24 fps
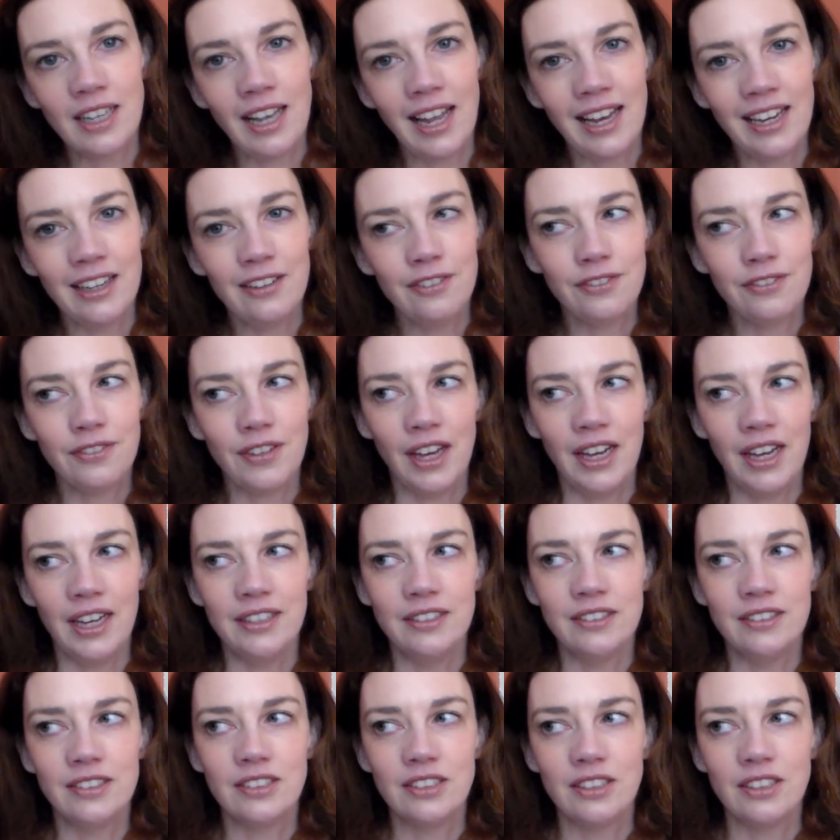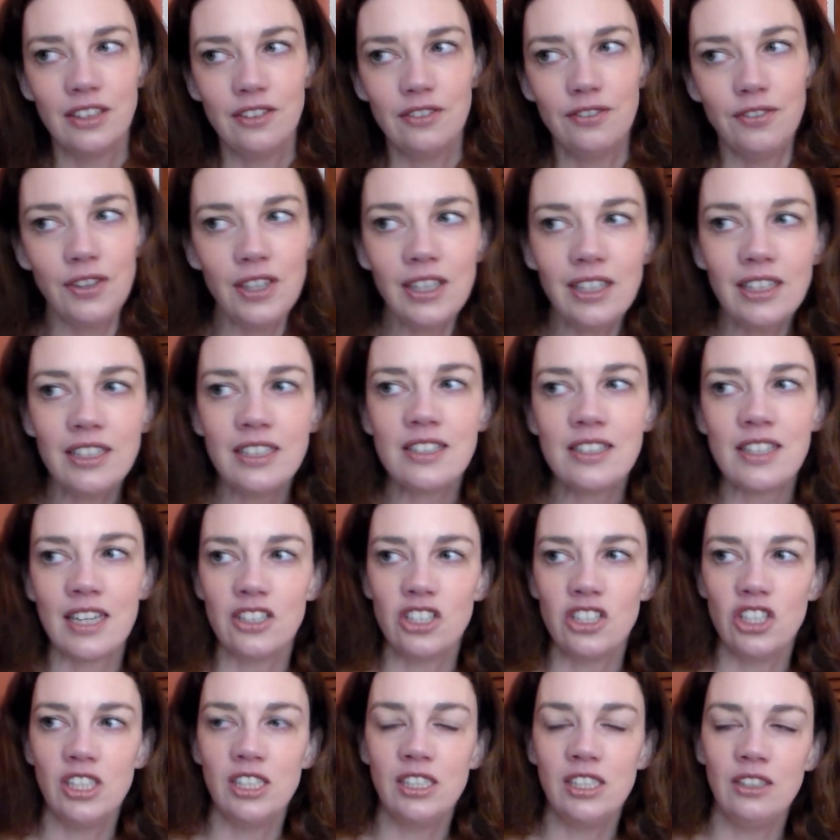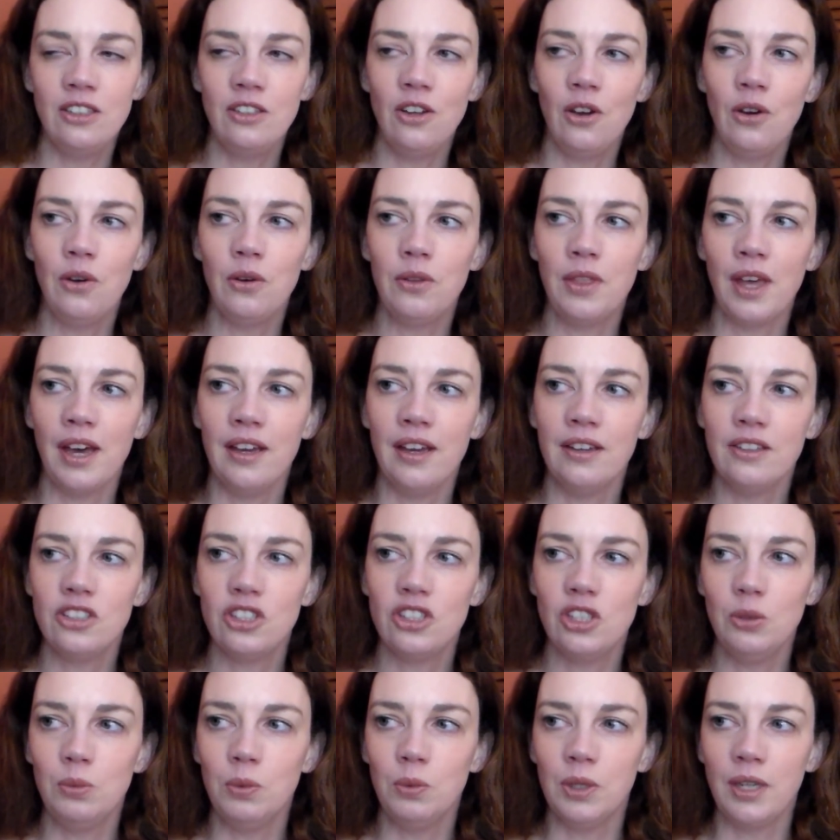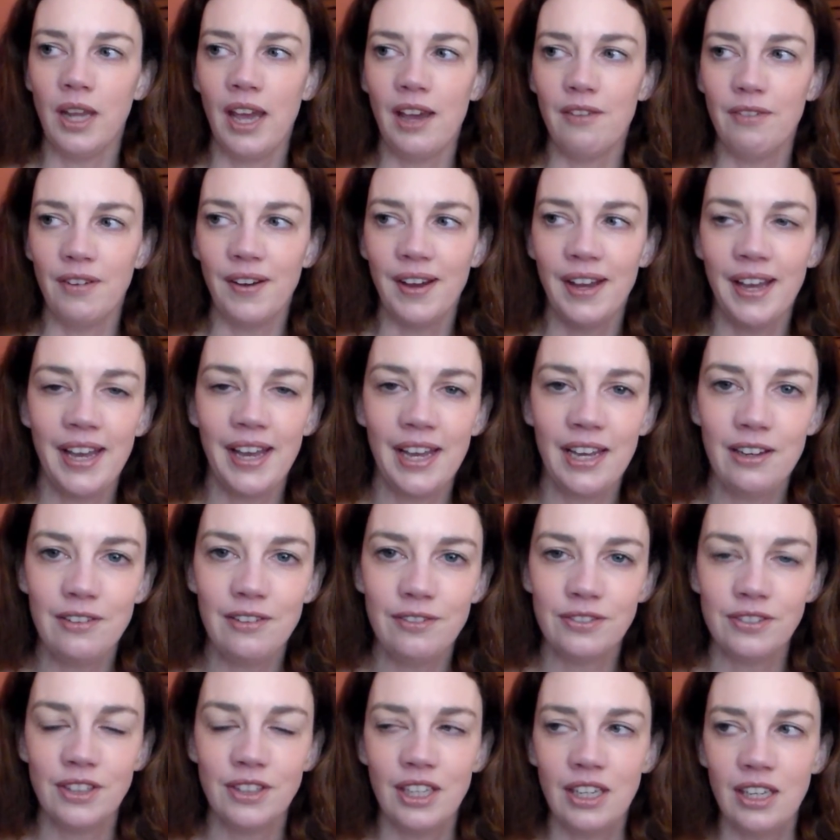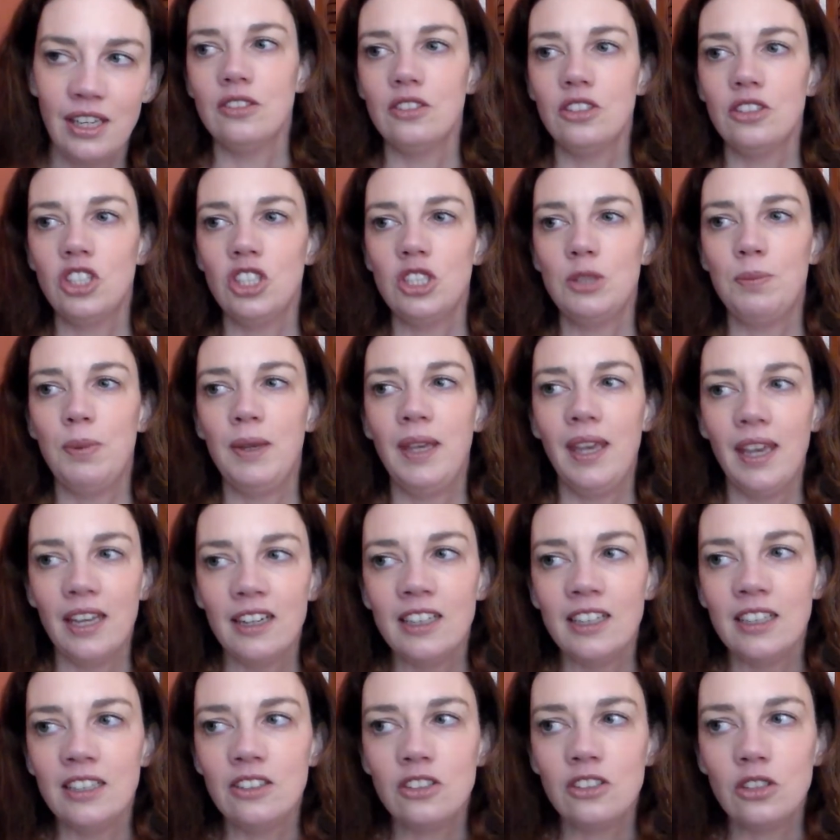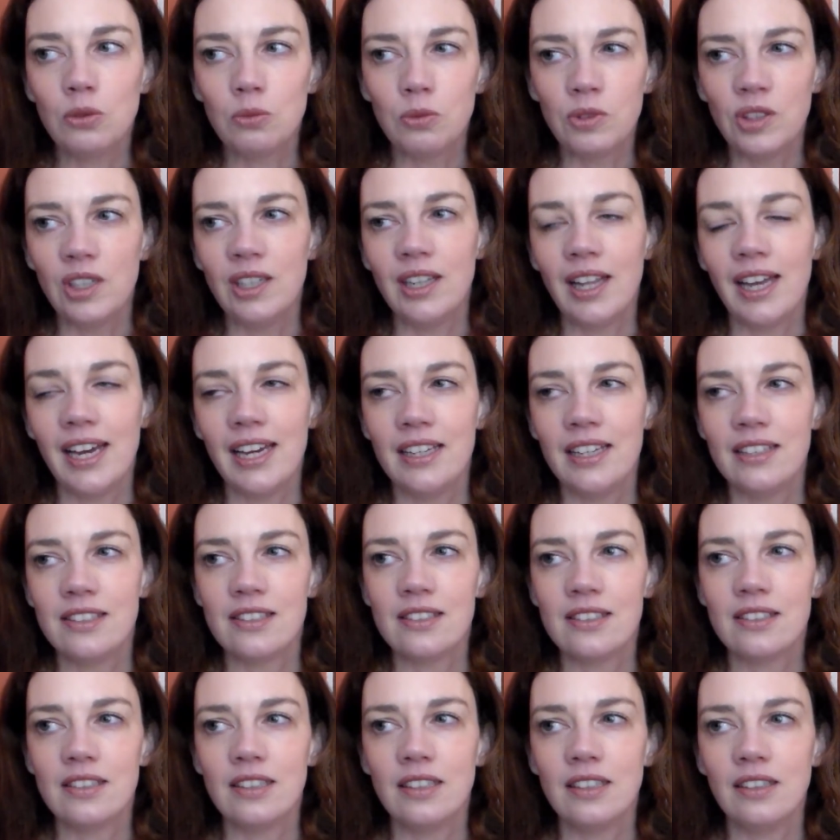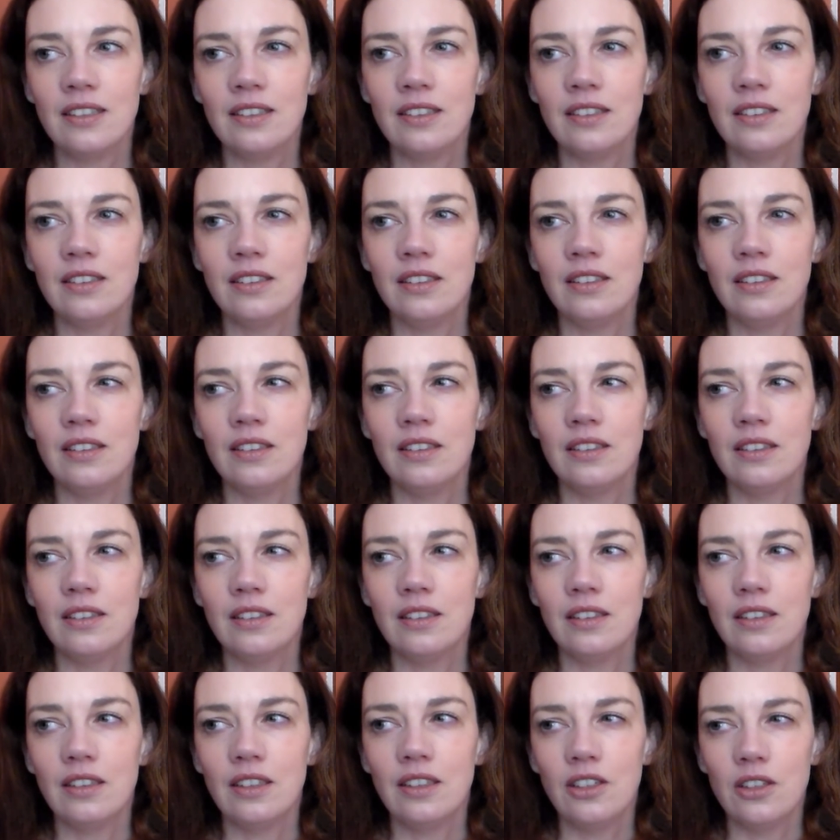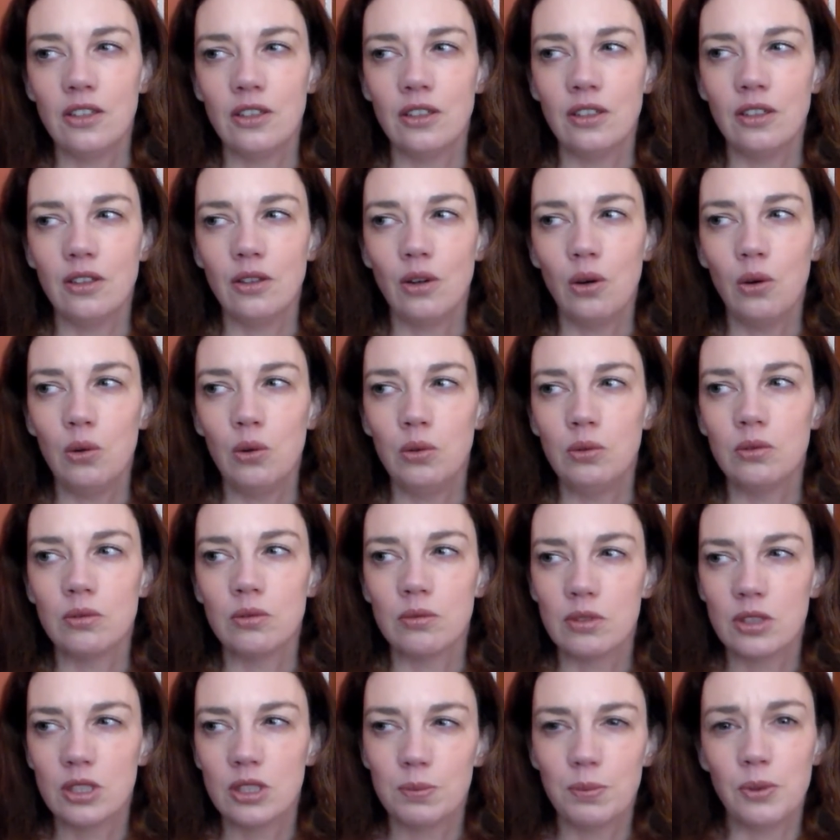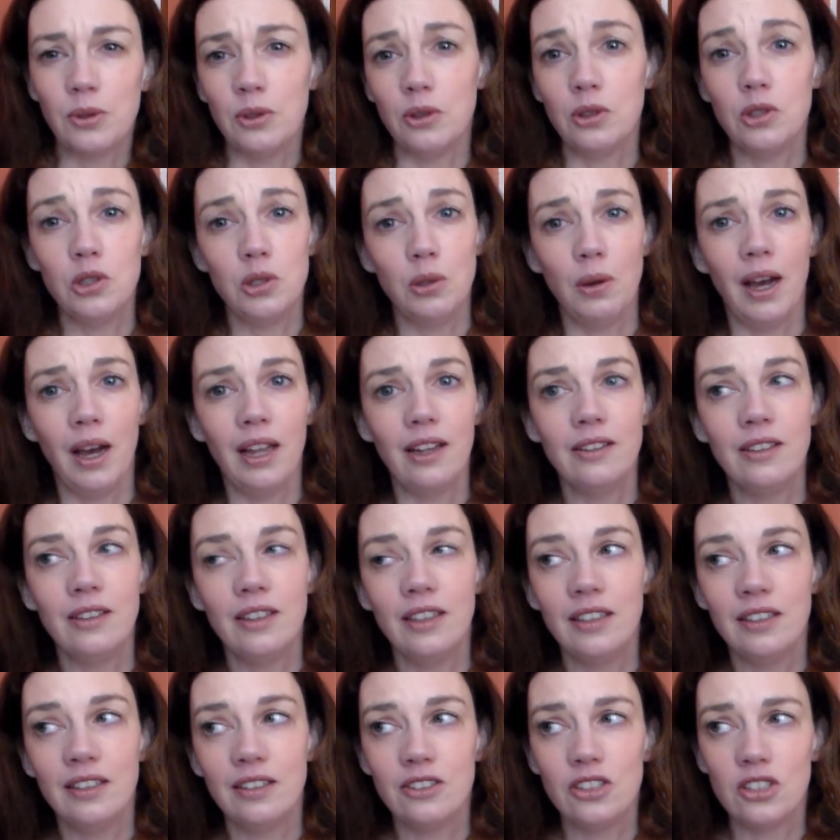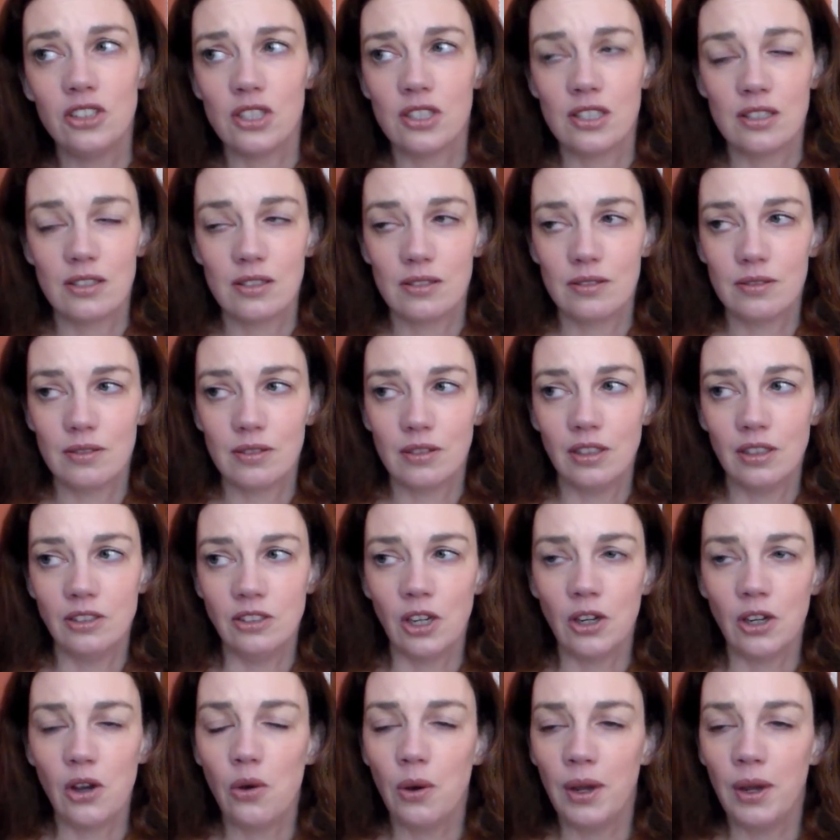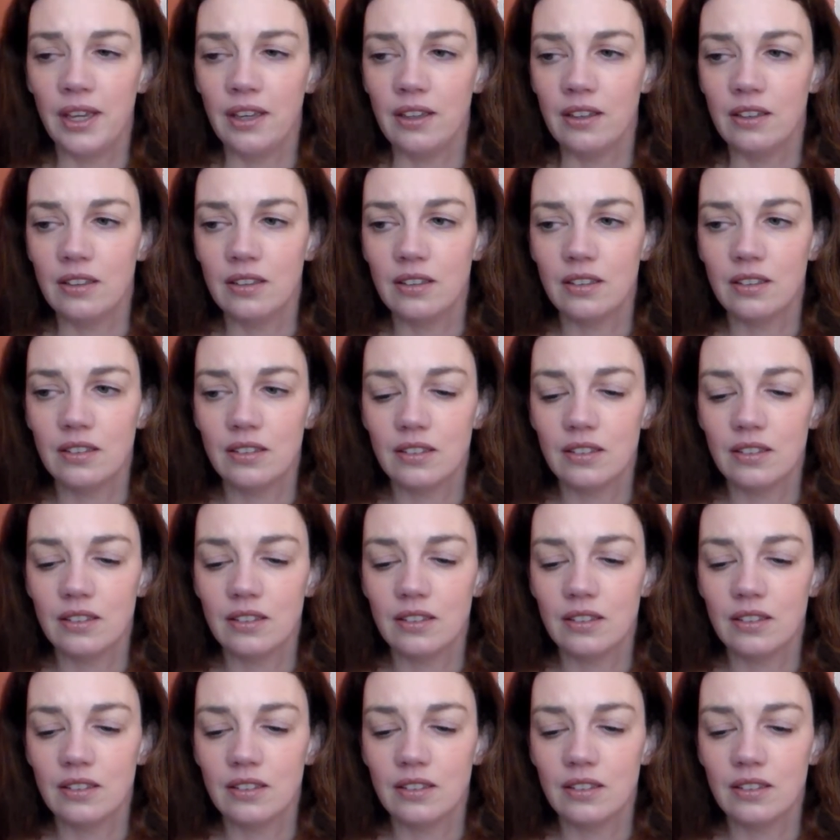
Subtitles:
in life and feelings that she didn't know that she would ever have. She's beginning to realize her own spirituality. She's undergoing